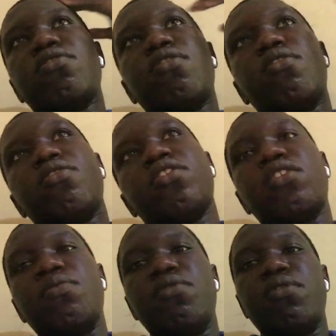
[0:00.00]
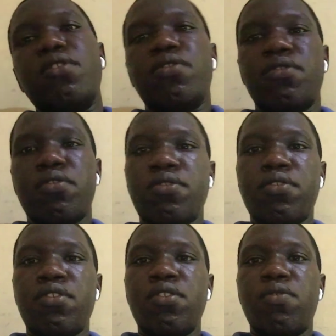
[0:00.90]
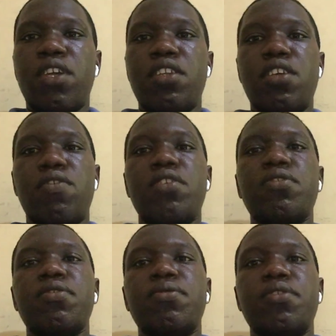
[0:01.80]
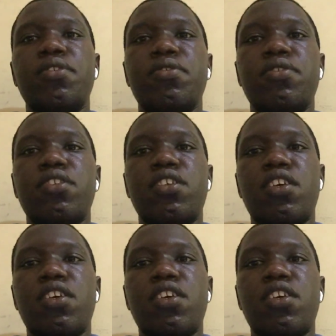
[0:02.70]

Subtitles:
So keep doing what they want to do, you know.